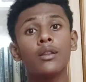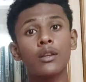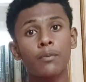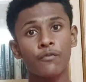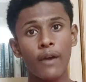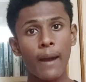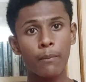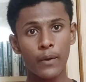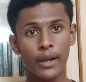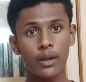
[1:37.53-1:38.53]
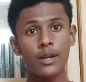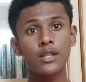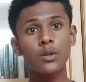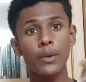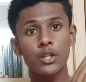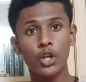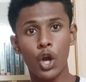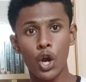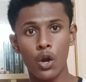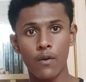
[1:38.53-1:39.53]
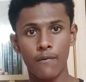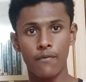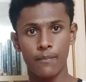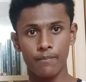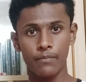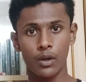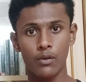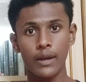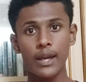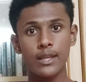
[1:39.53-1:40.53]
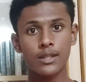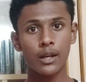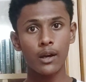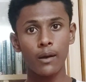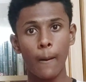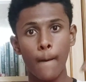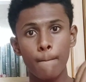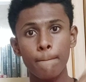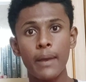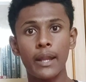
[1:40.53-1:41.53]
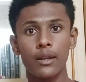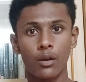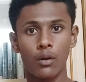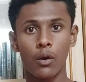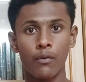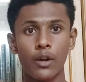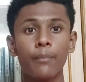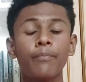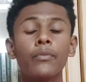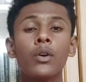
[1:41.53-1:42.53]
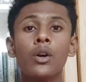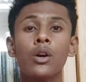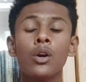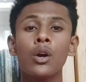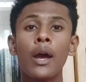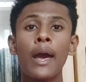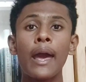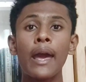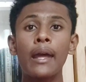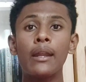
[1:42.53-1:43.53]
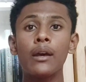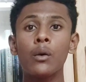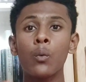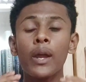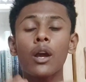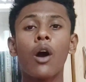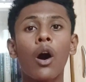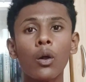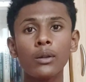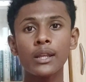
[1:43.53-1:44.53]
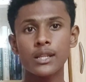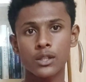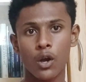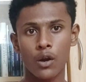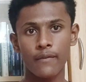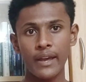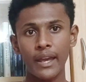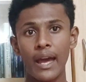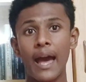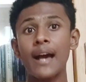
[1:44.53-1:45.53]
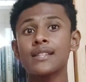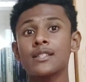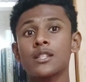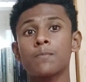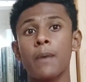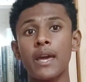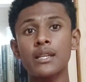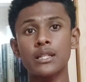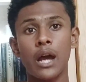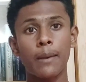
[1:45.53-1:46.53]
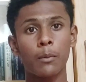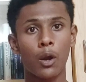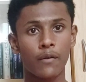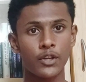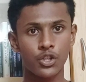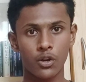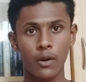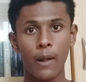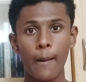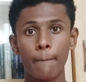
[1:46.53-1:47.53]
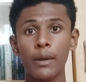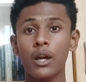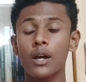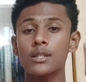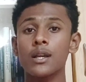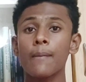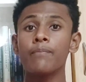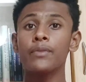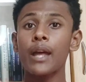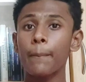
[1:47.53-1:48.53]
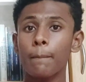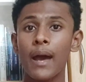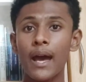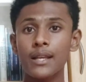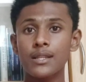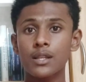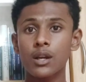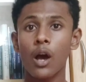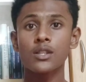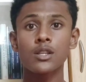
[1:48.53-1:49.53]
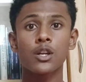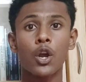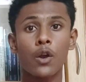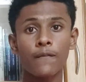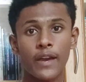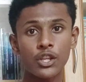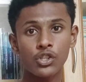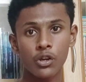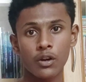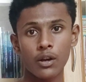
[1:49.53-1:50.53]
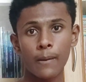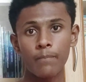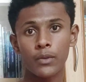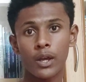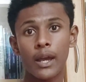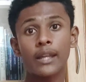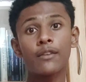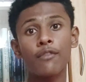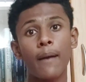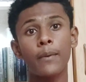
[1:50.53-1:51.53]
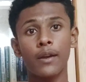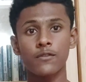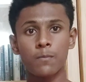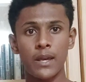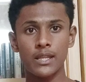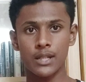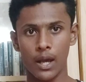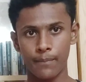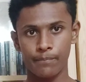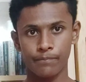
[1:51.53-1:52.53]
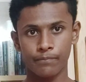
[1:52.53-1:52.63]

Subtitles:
The fabric is going to curve, alright? It's going to bend over. And we call this curving as the space-time curvature because that mass causes a curvature in the fabric of space-time.